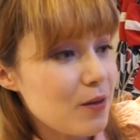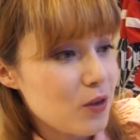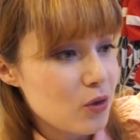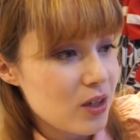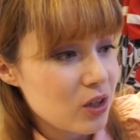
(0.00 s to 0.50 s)
of
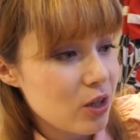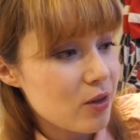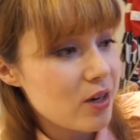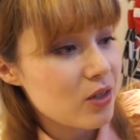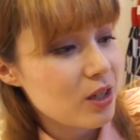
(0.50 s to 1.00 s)
the dress,
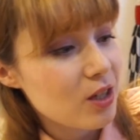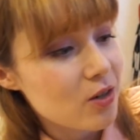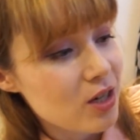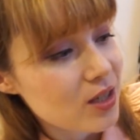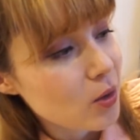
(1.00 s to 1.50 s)
Curious and
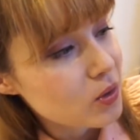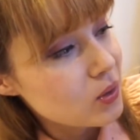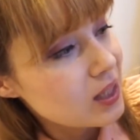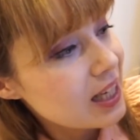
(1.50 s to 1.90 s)
Curious, are also